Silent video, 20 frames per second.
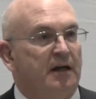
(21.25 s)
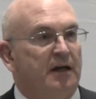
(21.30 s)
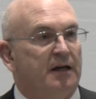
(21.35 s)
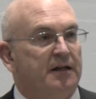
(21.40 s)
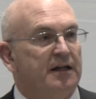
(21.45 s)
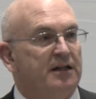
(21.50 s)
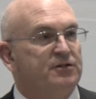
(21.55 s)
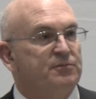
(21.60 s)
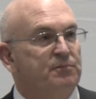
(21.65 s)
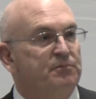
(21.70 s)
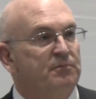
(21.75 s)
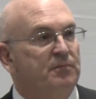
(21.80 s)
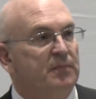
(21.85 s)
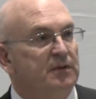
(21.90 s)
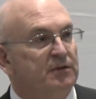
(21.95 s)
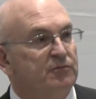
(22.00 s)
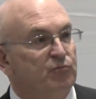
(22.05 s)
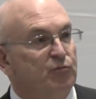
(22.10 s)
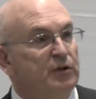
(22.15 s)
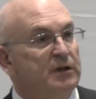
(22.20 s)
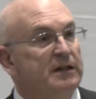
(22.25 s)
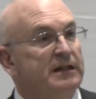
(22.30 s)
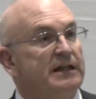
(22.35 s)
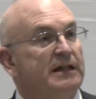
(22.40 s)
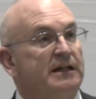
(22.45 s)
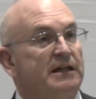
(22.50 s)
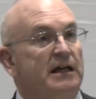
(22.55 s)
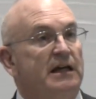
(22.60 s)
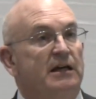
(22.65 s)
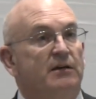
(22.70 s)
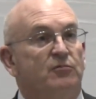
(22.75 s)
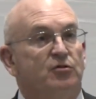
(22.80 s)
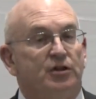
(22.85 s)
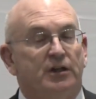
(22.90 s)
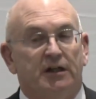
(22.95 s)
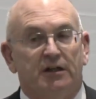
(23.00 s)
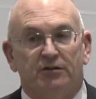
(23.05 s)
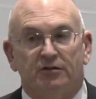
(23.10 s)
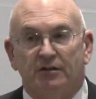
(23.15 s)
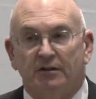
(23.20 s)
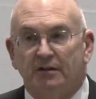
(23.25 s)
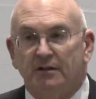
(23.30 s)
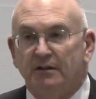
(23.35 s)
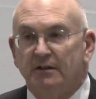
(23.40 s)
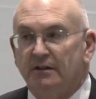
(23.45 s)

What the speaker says: And that's really a game changer.